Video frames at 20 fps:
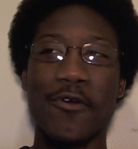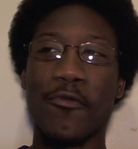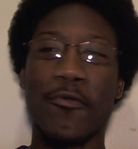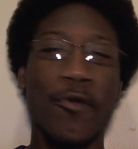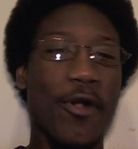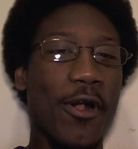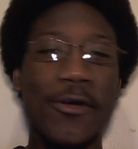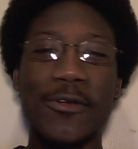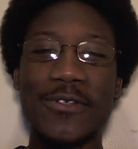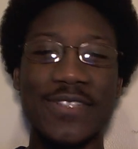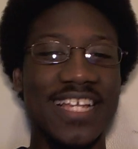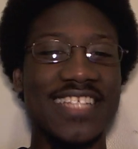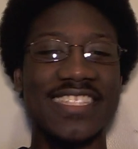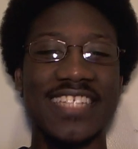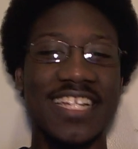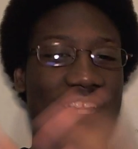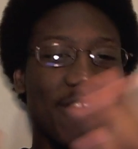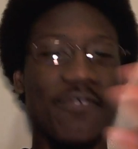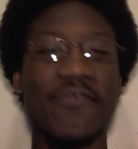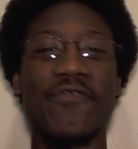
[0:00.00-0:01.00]
the world
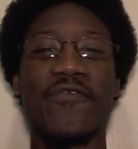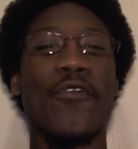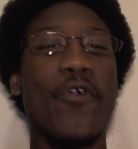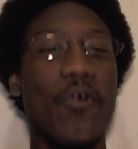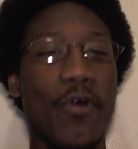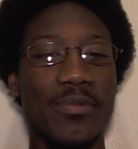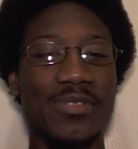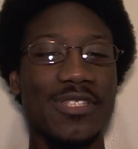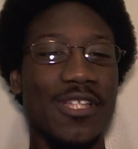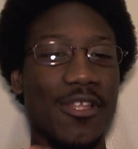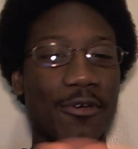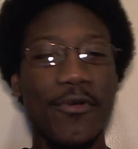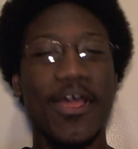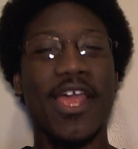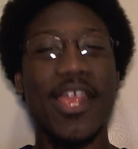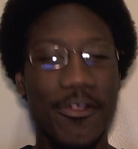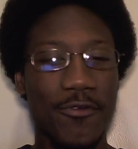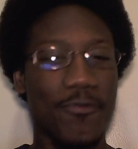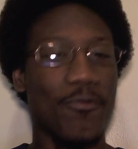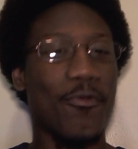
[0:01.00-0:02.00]
doesn't conform to the way
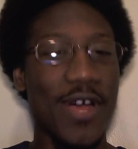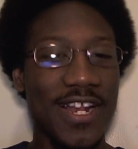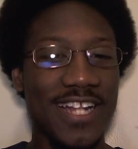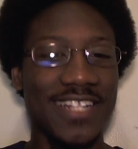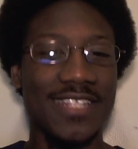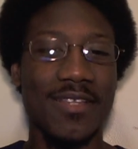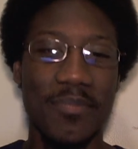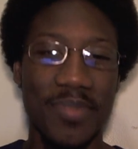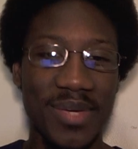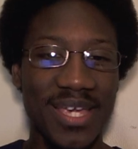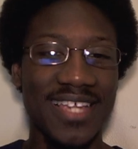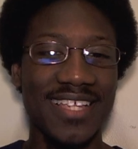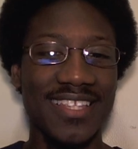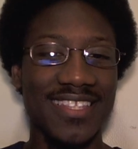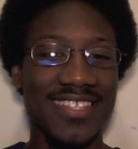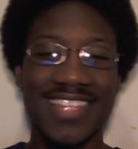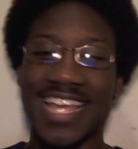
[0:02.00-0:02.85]
you want it to be.